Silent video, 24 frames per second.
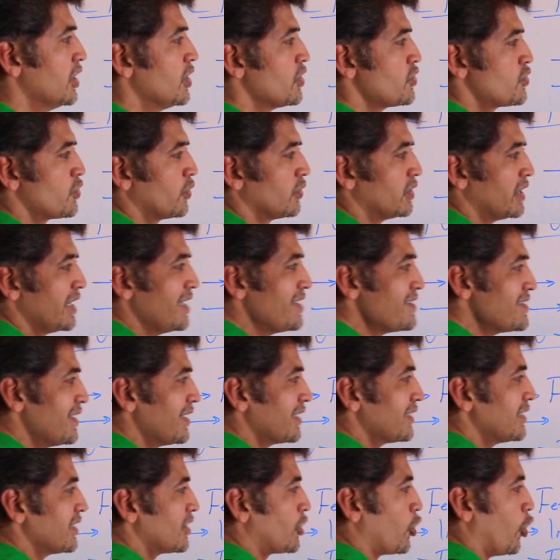so these
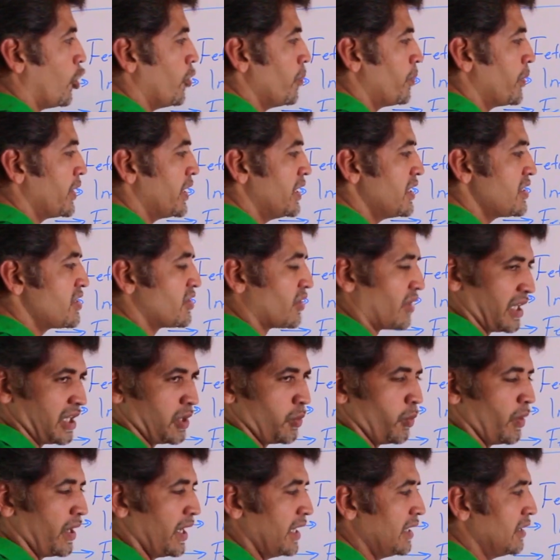are the components
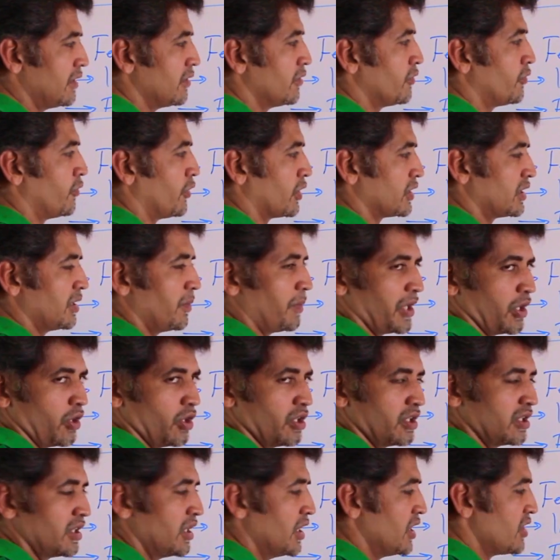required for the
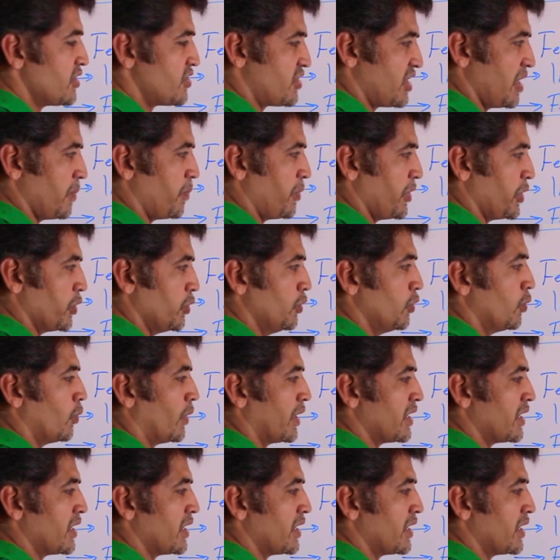particular CPU.